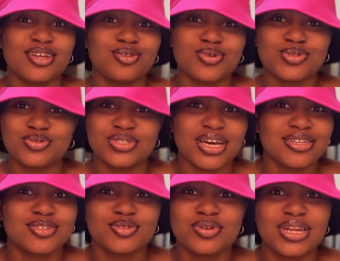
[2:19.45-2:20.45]
I don't want to
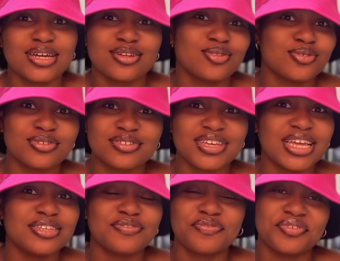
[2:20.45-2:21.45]
dash no landlord
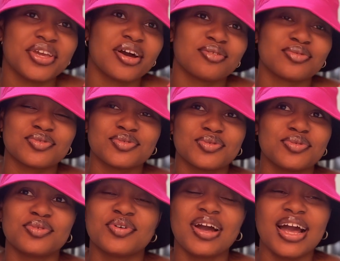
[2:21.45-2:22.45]
any free house.
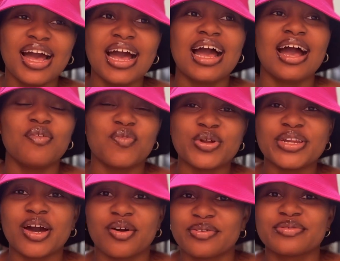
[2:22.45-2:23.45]
So for
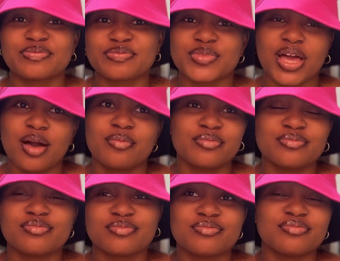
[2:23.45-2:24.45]
now
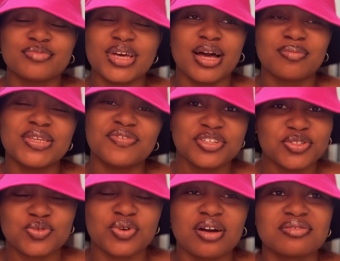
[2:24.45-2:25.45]
I'm living in
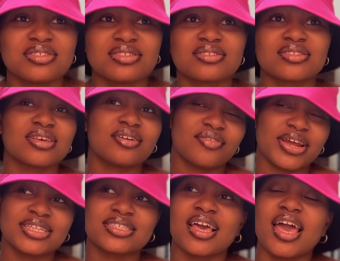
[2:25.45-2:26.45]
two houses,
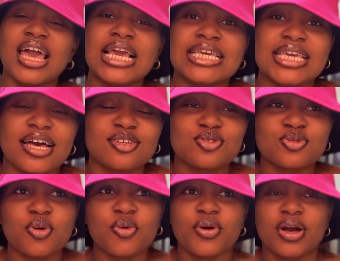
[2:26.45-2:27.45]
right? Yeah,
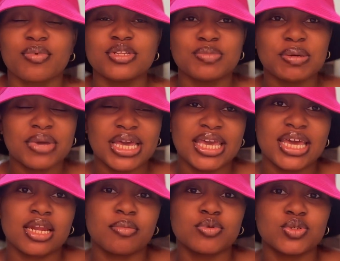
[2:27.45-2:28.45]
so I'm going to make my hair,
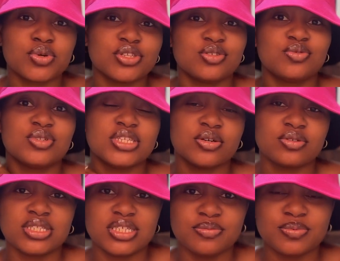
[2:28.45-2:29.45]
and I'm also going to do nail
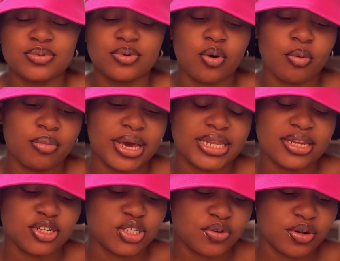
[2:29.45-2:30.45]
dips on my
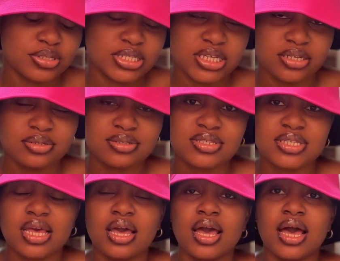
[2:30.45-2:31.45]
natural nails,
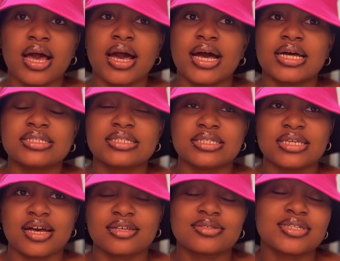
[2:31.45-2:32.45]
and
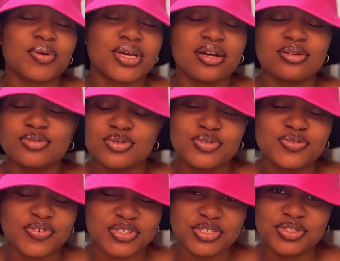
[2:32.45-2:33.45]
yeah, so that we can look good
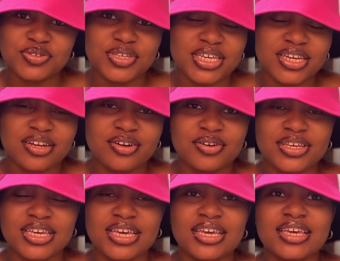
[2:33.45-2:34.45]
for the new year.
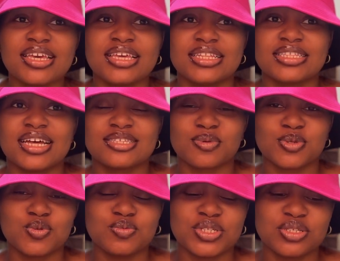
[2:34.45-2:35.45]
Okay, that's
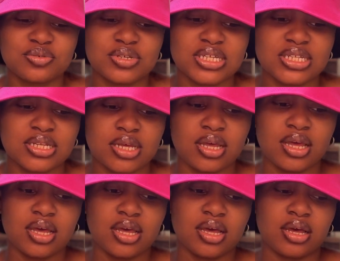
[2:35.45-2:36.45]
what we'll be doing
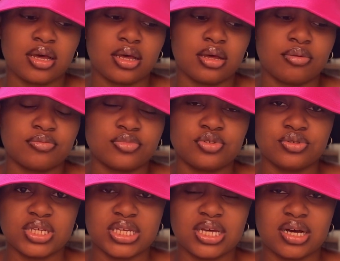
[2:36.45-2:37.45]

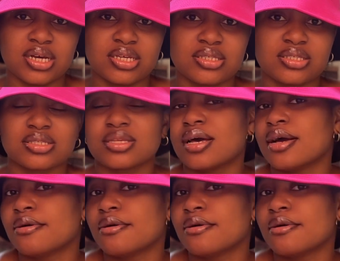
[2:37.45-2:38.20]
today, guys.